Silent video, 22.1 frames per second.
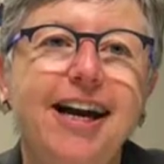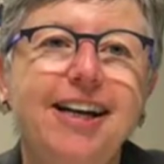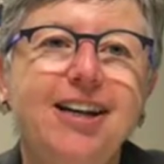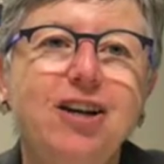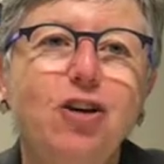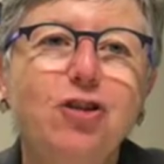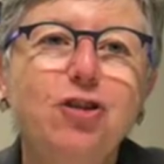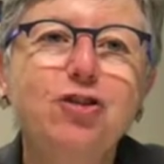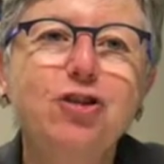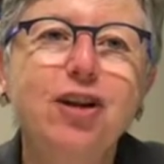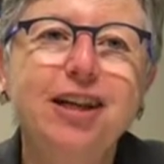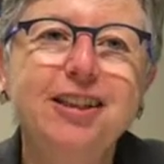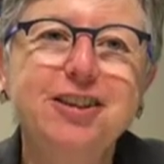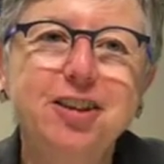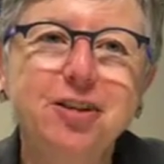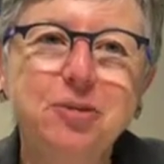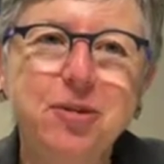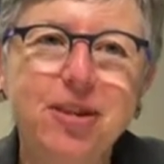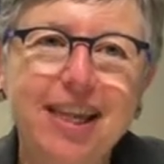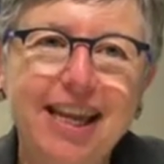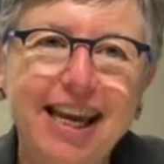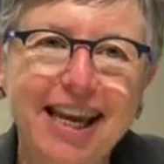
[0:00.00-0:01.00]

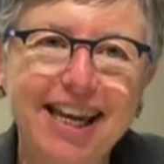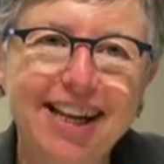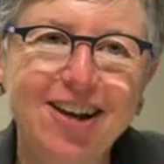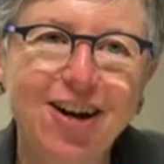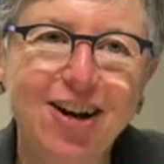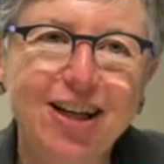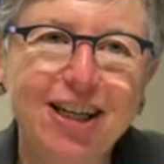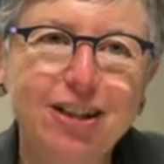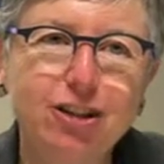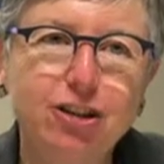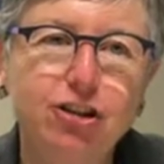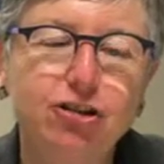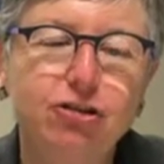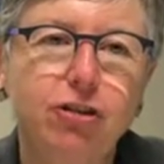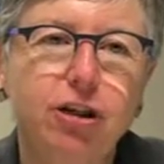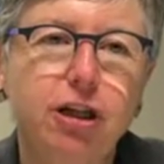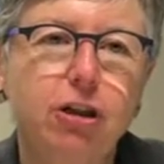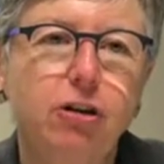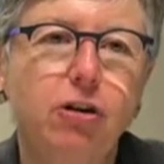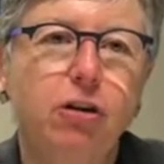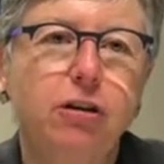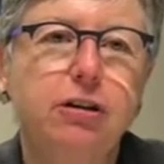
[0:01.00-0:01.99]
contrasted with the airline
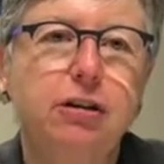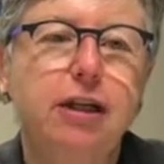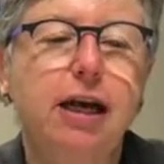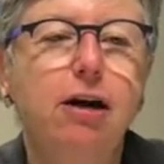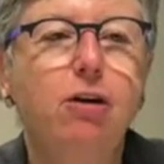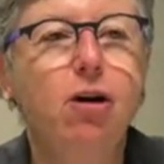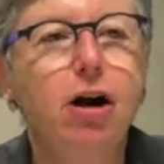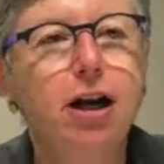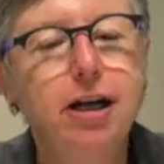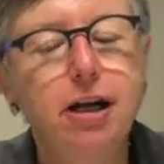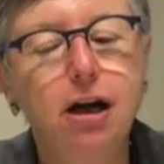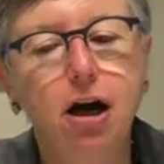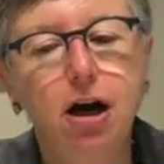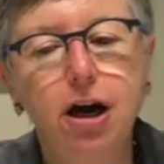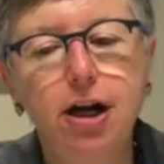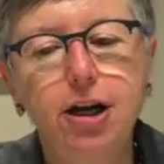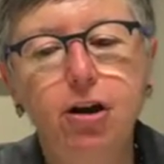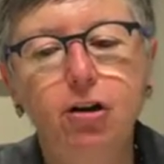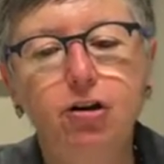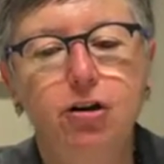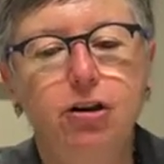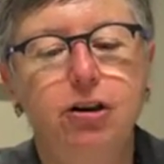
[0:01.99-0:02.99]
industry a lot. Now, I
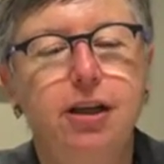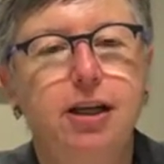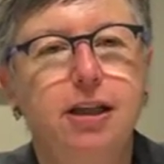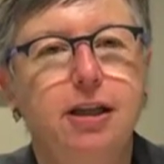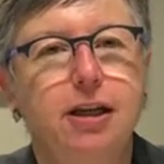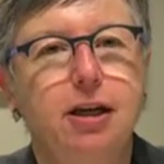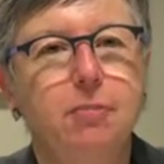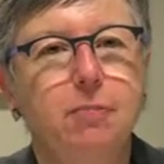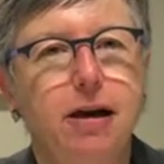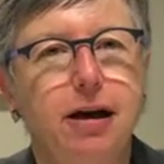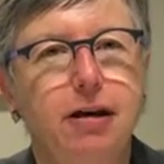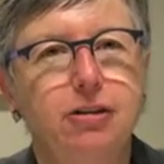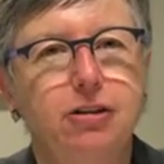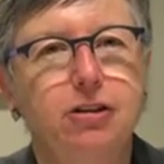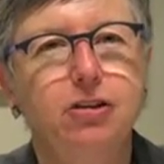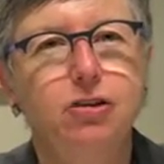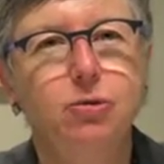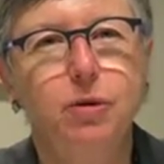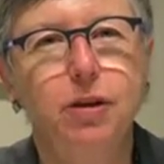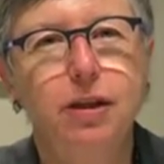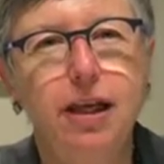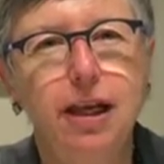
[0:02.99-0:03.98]
don't think the
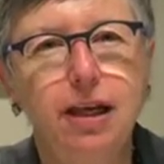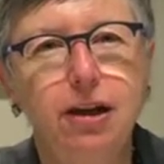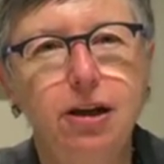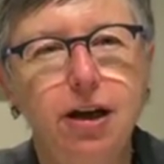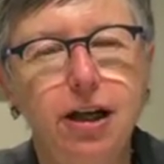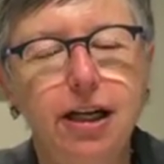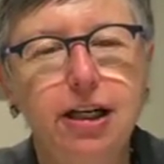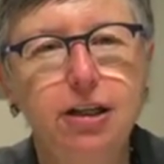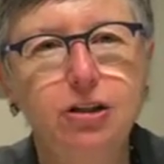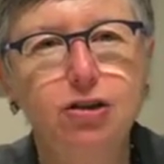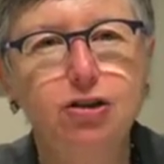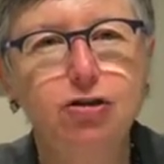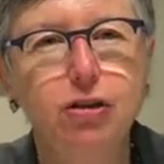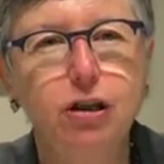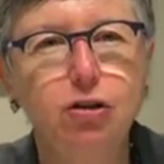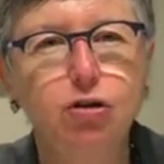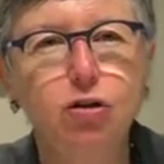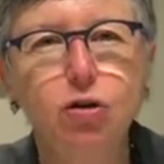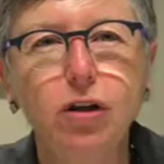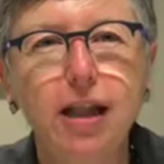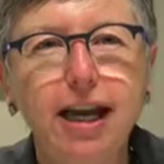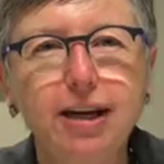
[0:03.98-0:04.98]
comparisons with the airline industry
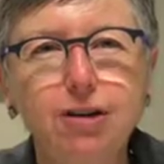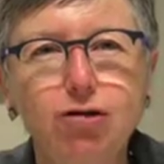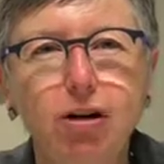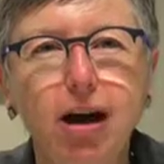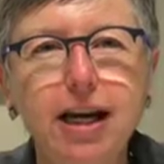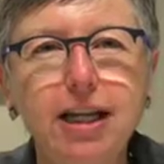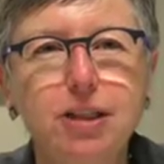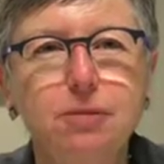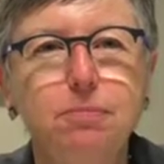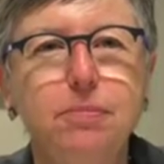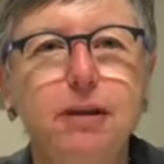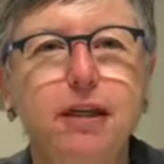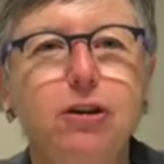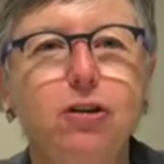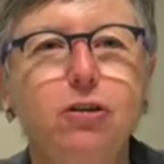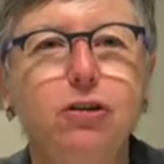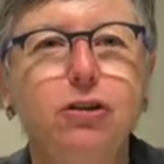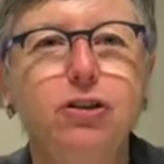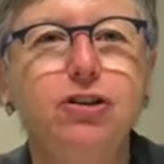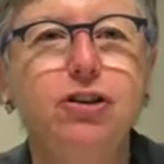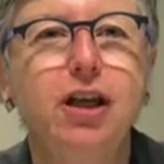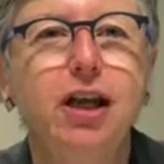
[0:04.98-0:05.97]
are all that great,
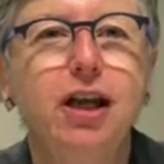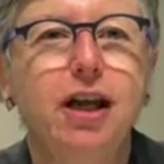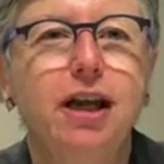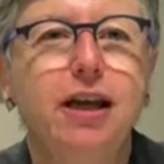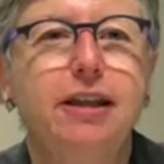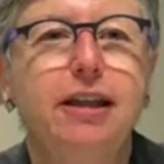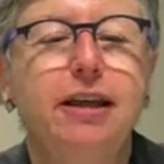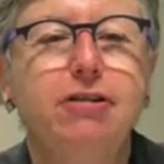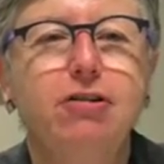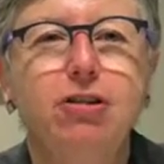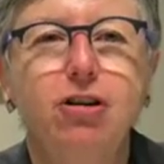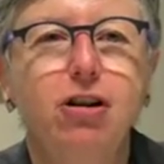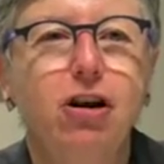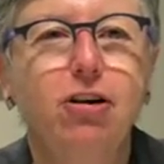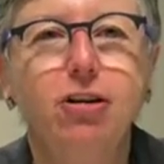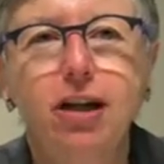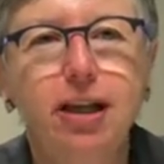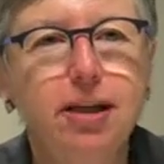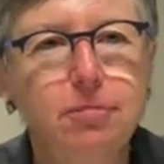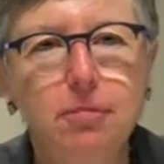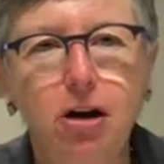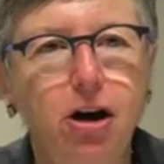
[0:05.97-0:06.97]
because there are
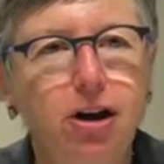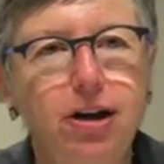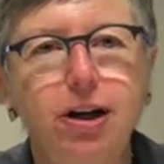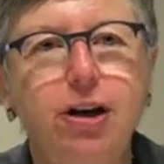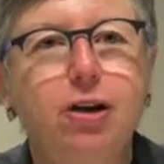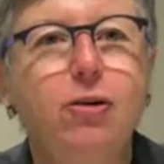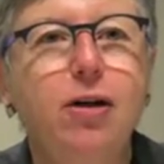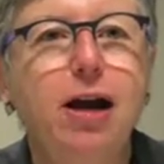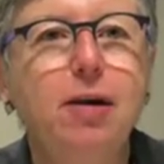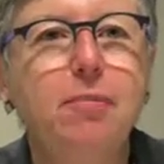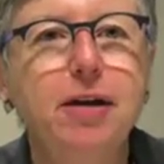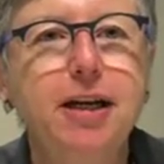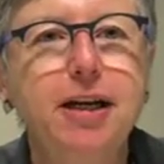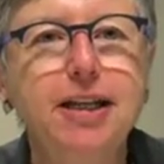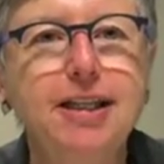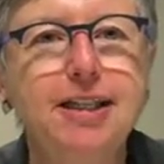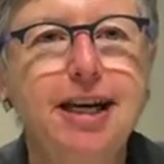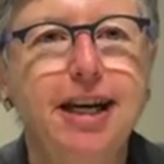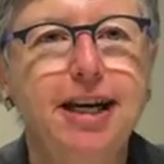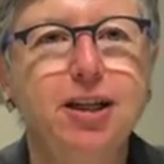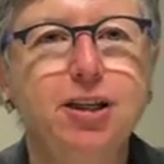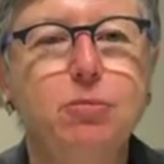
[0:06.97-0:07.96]
only, I don't know how many,
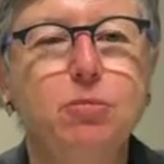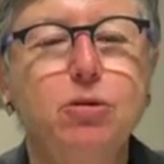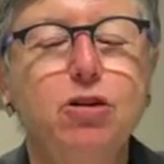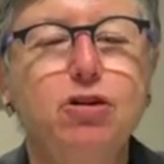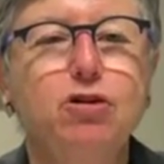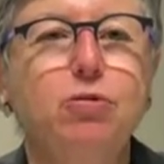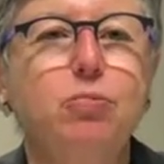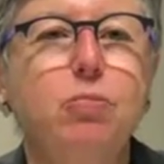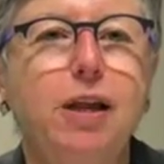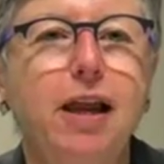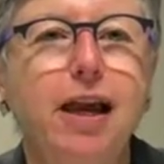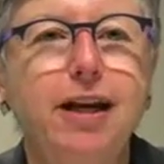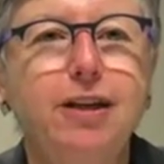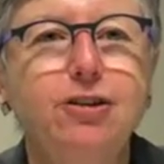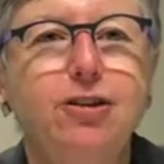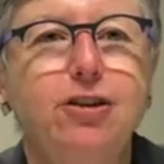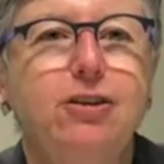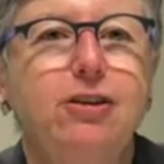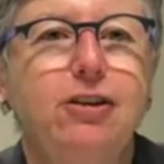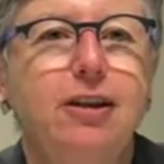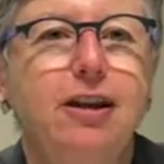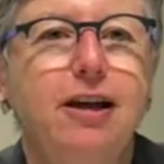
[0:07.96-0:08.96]
10 commercial
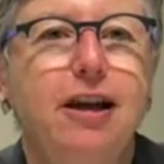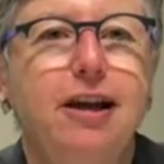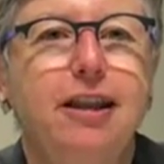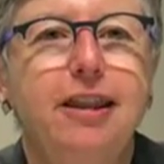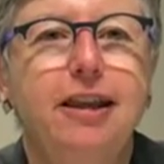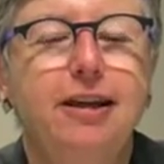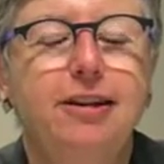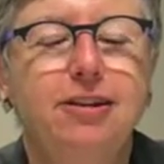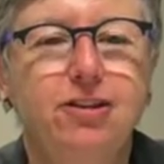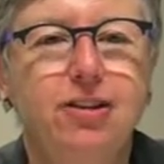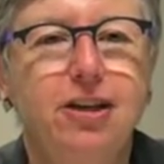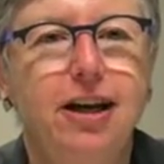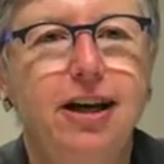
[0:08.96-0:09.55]
planes that